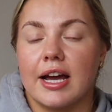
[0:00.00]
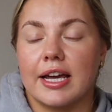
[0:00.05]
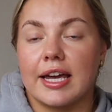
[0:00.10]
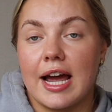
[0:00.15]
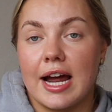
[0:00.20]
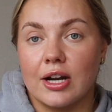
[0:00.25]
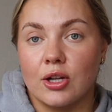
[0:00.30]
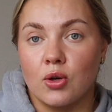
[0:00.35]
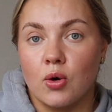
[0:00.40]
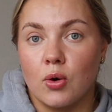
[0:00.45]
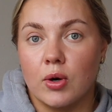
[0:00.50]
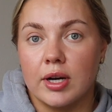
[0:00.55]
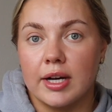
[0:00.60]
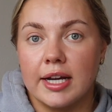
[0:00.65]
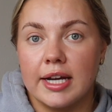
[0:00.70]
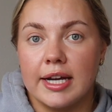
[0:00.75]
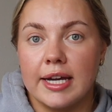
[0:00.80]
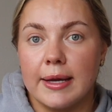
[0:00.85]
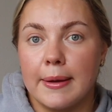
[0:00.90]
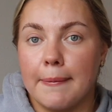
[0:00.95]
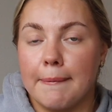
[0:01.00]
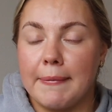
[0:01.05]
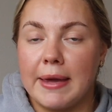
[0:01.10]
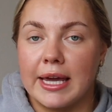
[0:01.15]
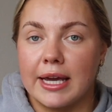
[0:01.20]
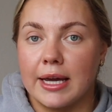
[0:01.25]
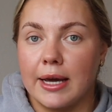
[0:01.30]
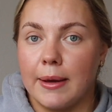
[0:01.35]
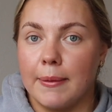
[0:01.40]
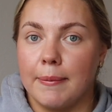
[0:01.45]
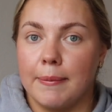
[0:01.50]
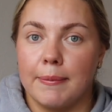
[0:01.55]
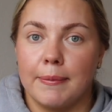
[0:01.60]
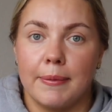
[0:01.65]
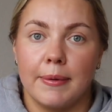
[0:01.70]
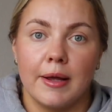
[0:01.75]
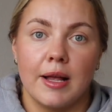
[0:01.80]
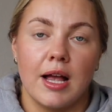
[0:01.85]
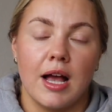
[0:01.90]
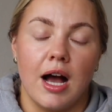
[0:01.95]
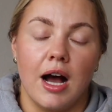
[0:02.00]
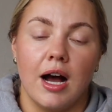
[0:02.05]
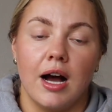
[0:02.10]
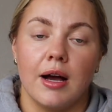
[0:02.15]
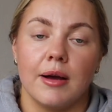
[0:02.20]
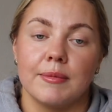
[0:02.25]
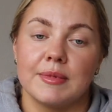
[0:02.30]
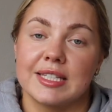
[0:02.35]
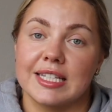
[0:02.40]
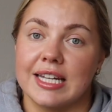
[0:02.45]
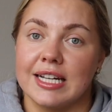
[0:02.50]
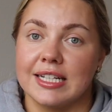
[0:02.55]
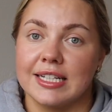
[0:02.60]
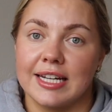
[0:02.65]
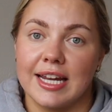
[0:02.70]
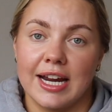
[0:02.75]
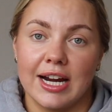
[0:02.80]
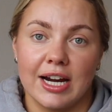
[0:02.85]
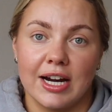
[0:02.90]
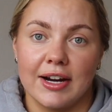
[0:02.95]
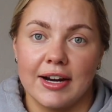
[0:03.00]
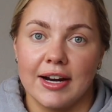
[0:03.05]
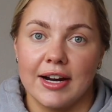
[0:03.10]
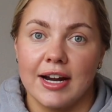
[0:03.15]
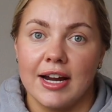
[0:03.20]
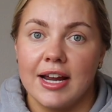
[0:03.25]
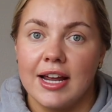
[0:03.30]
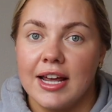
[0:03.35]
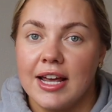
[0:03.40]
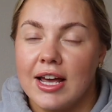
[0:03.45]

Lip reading: category, makeup, skincare,